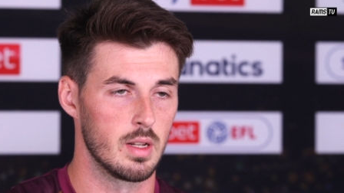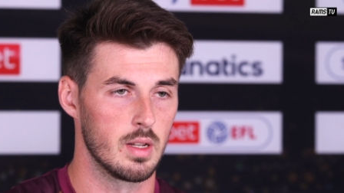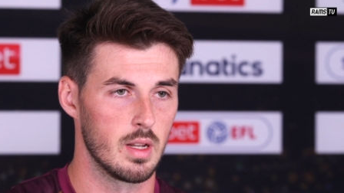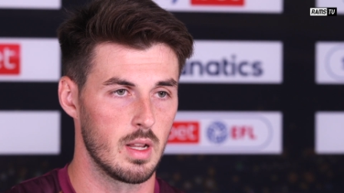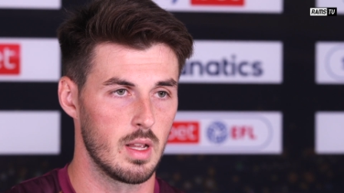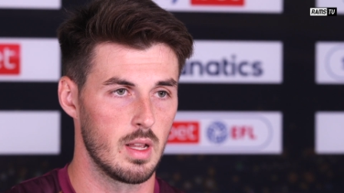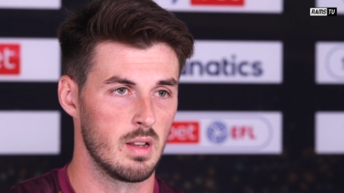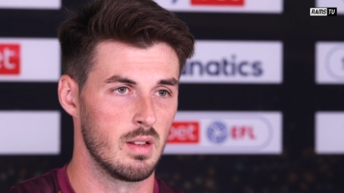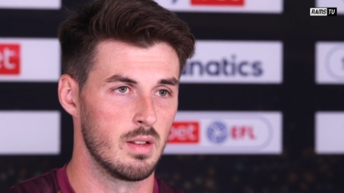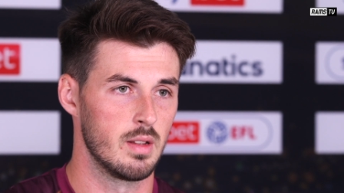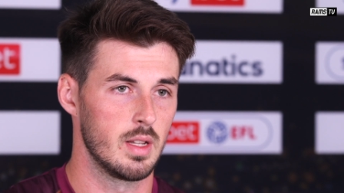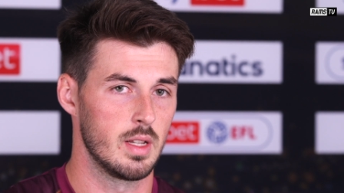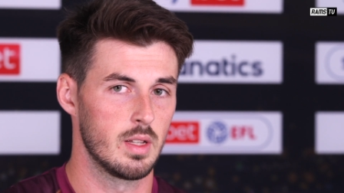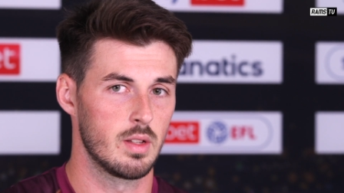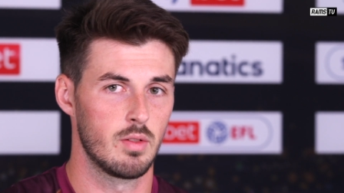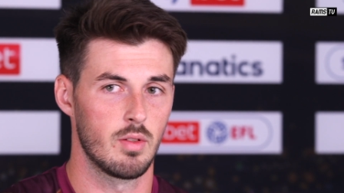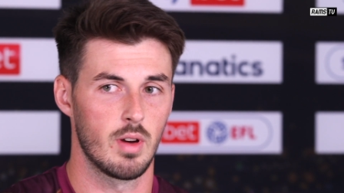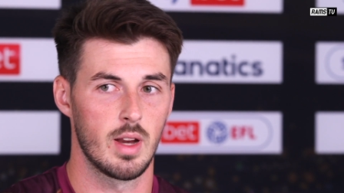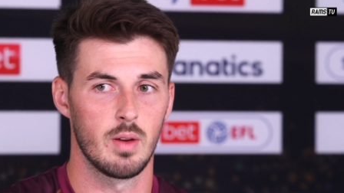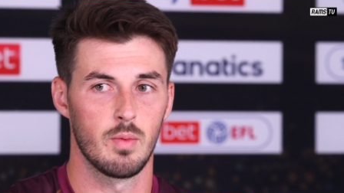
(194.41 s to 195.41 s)
and
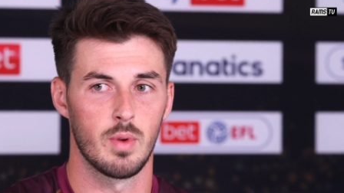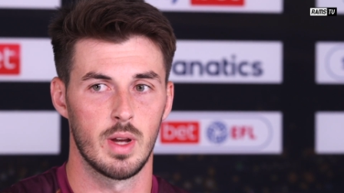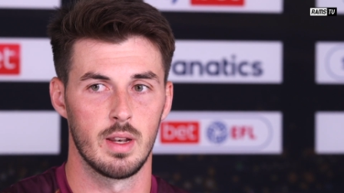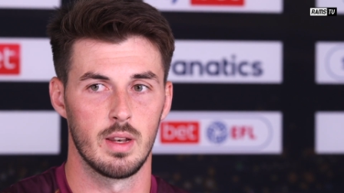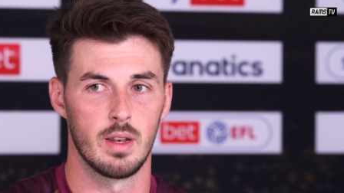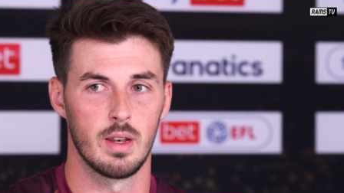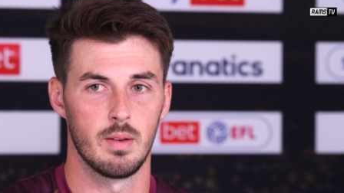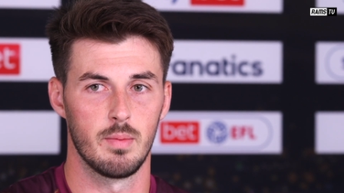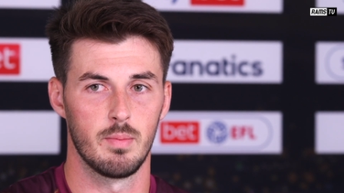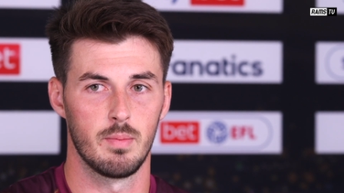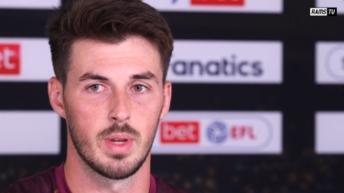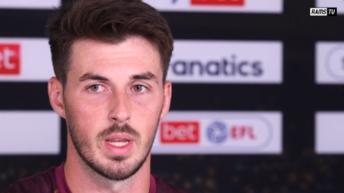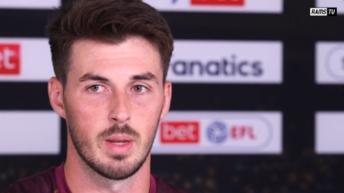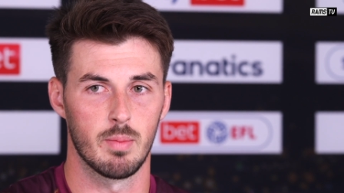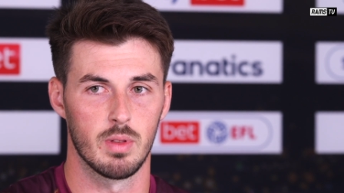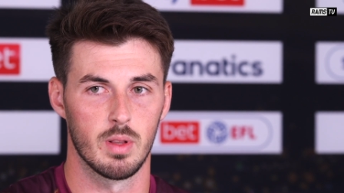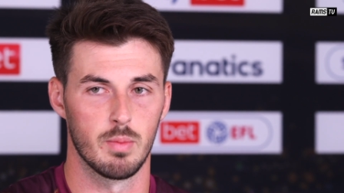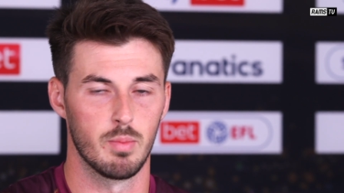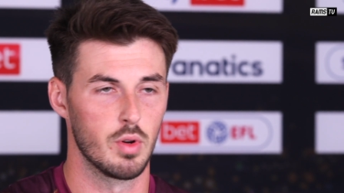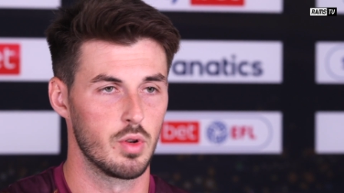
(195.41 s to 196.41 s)
it's great when
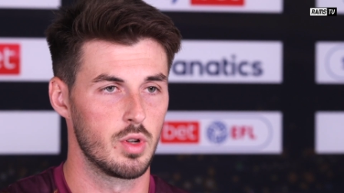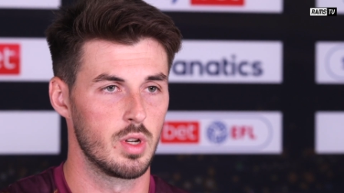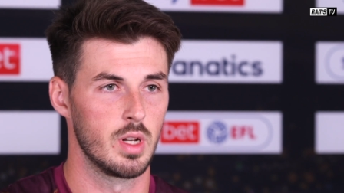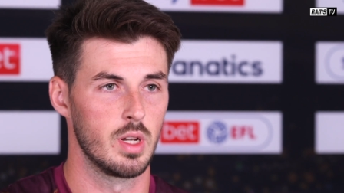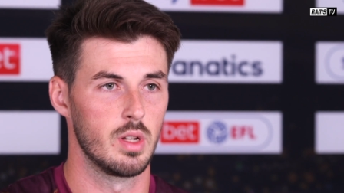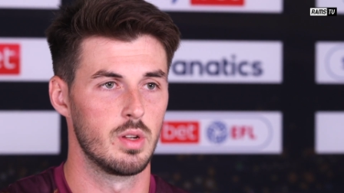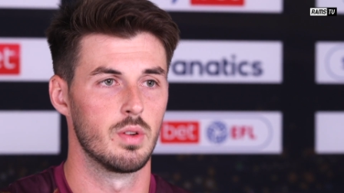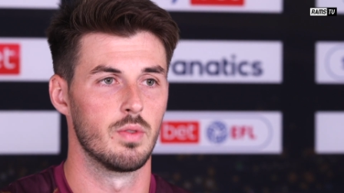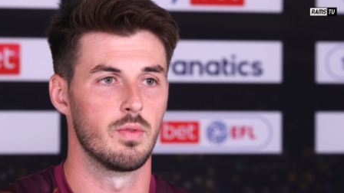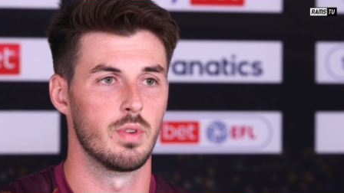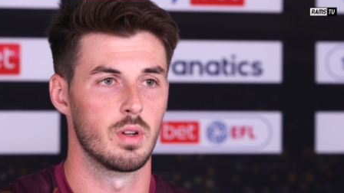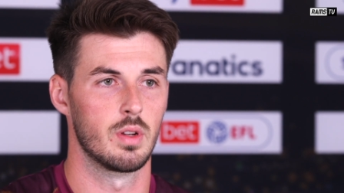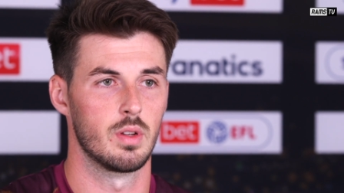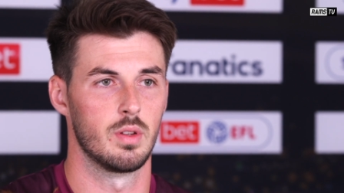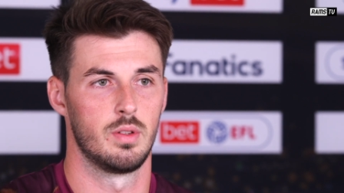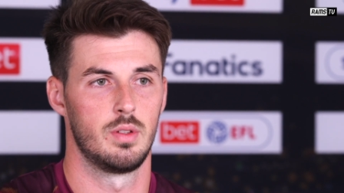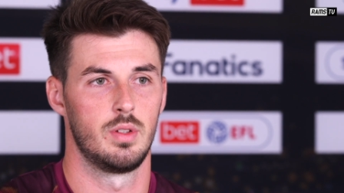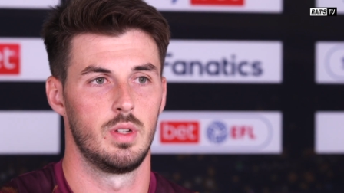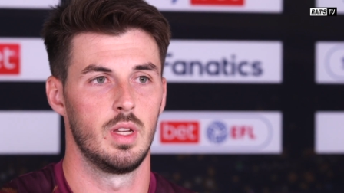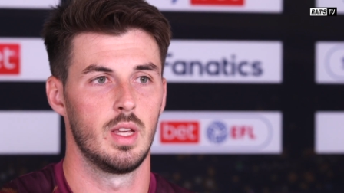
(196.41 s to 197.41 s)
people are pushing each other
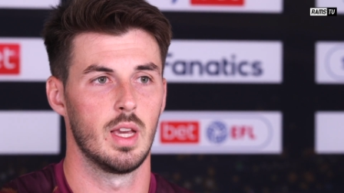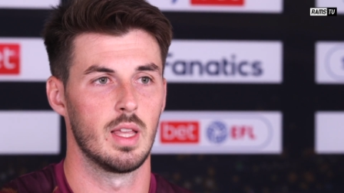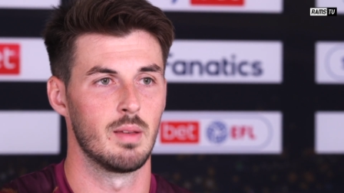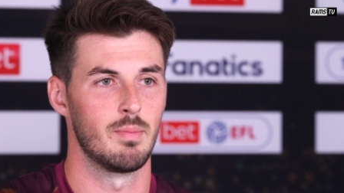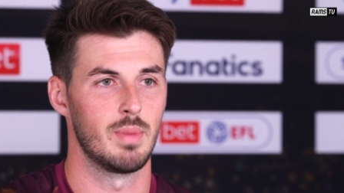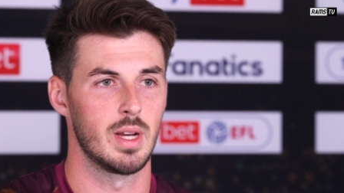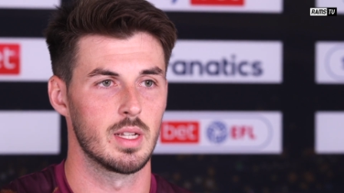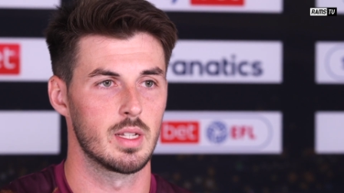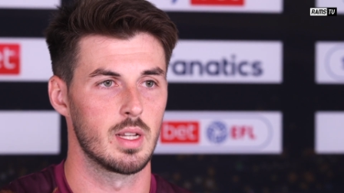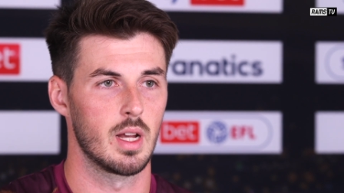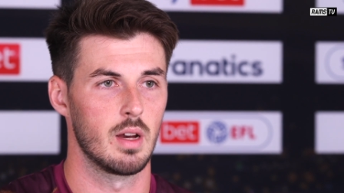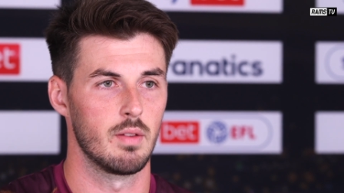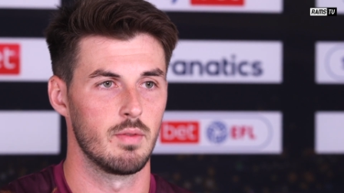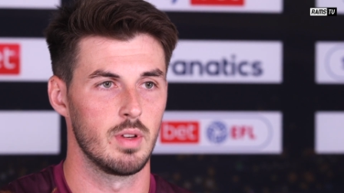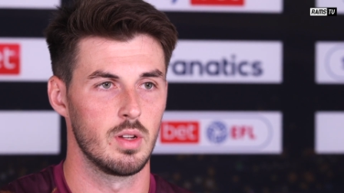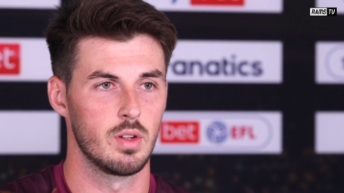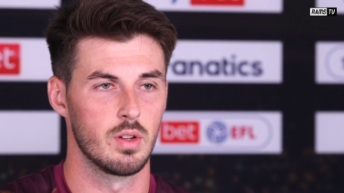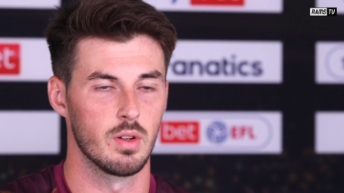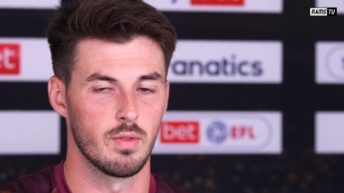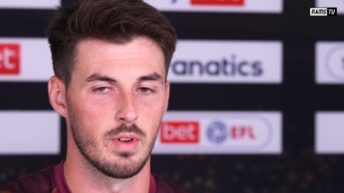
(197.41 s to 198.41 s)
because you get the best out
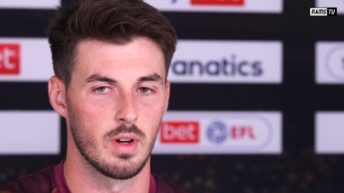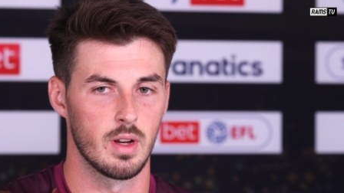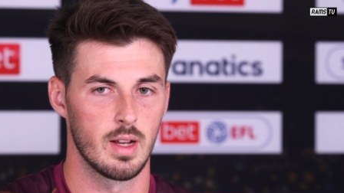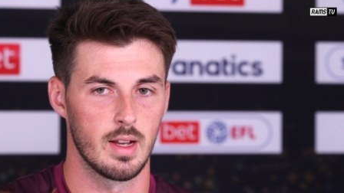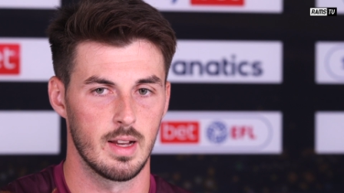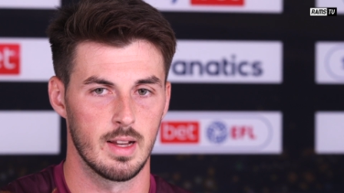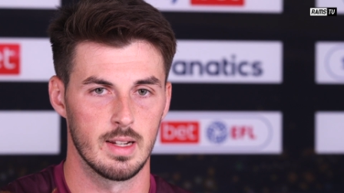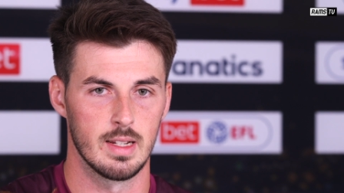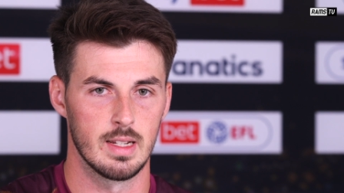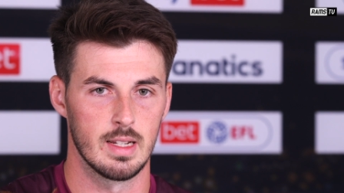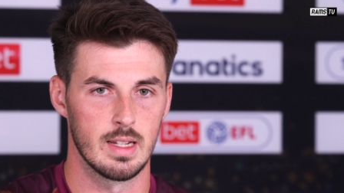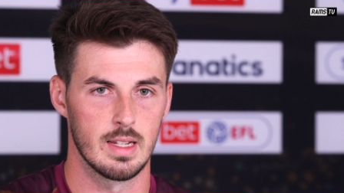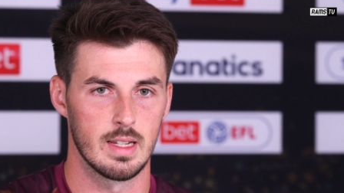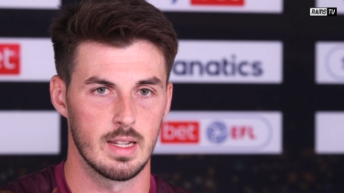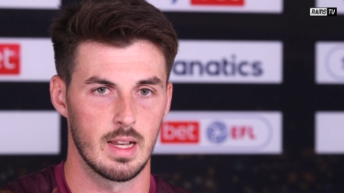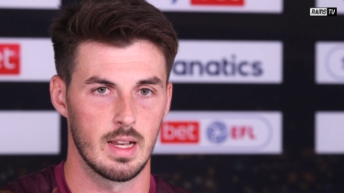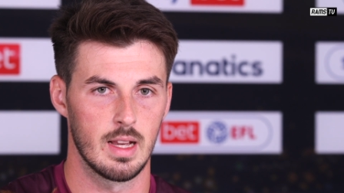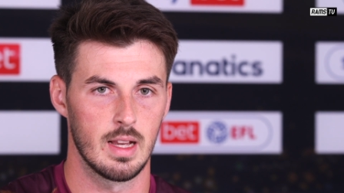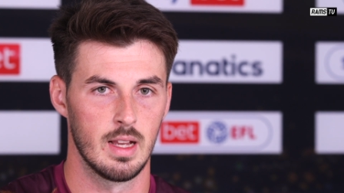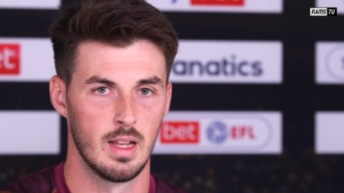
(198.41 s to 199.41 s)
of each other, and